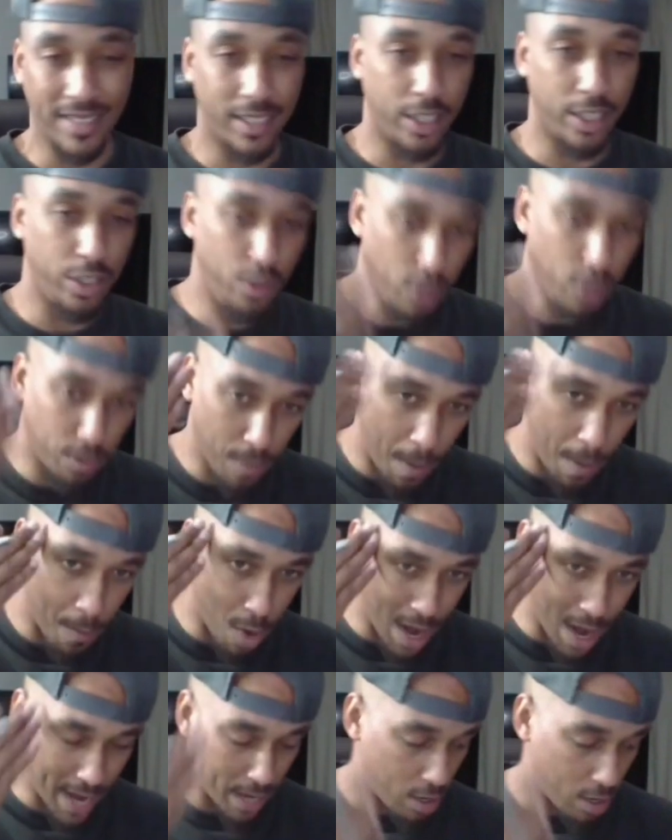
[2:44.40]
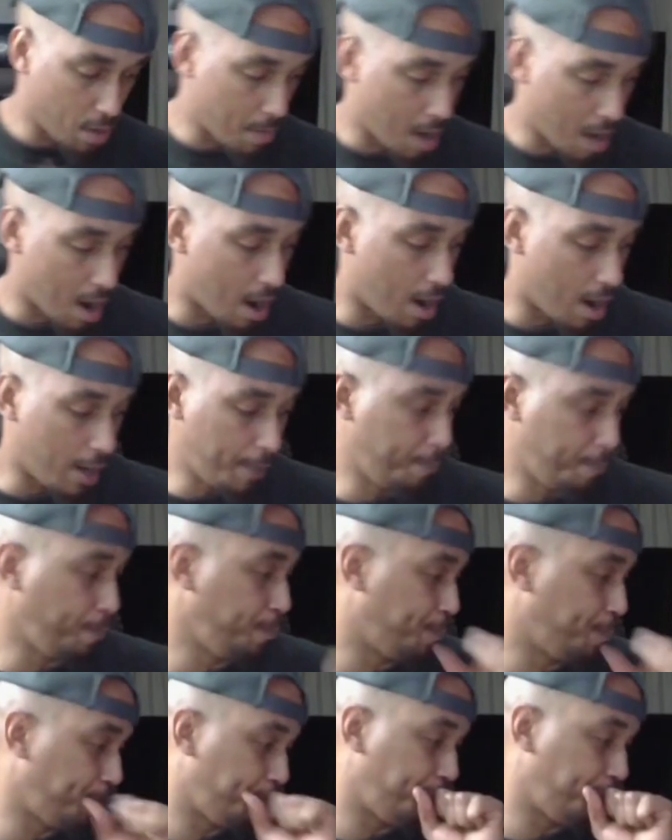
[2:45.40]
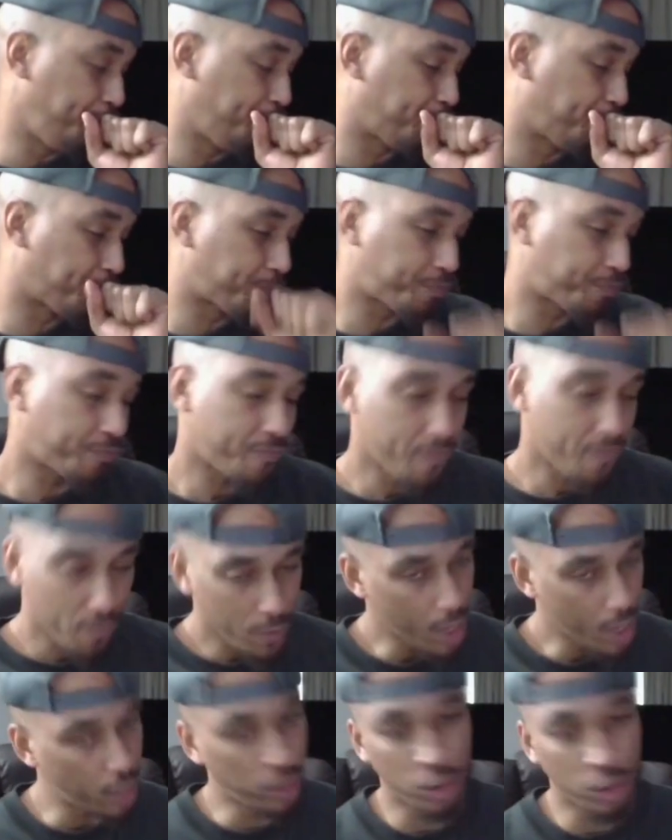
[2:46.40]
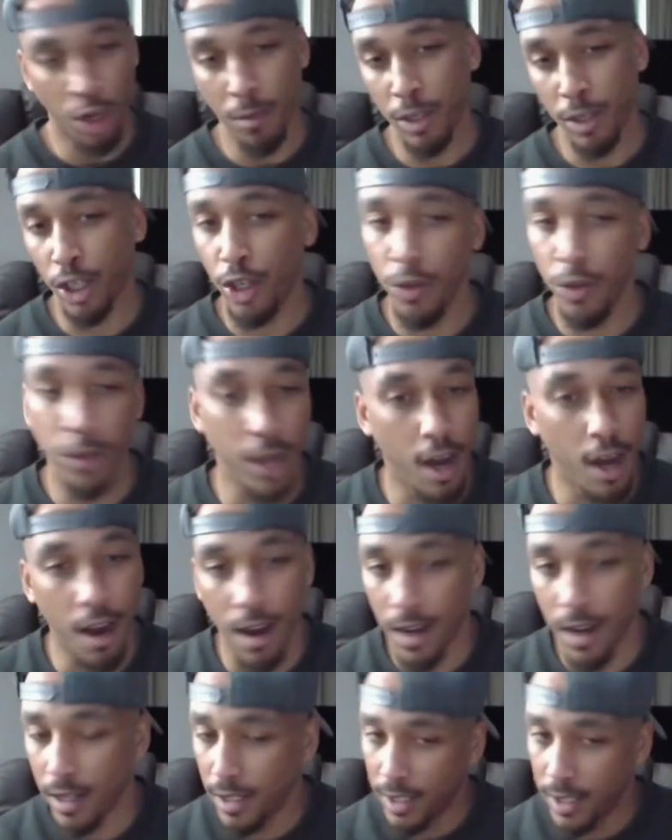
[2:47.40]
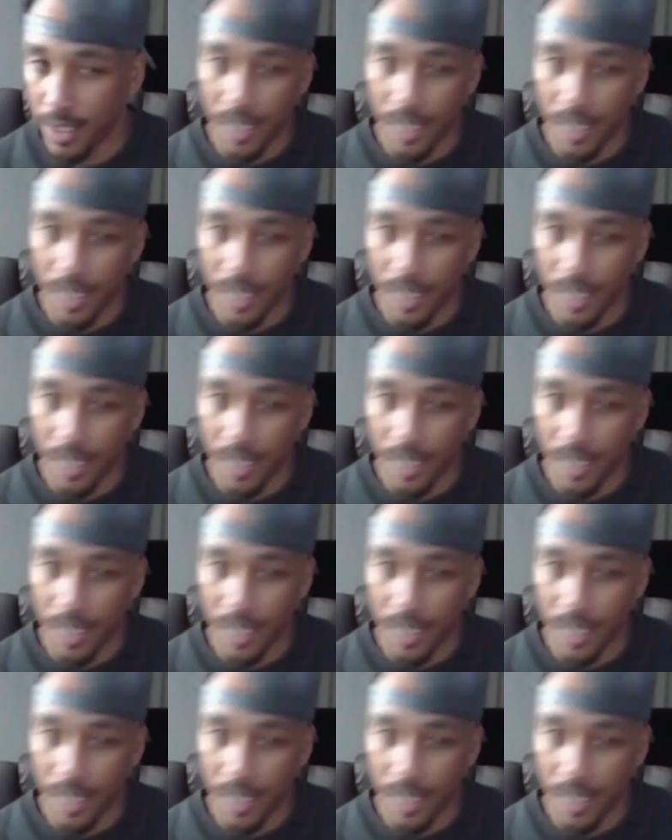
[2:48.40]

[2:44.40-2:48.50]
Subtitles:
use my brain, not my heart. Not the Gooner heart.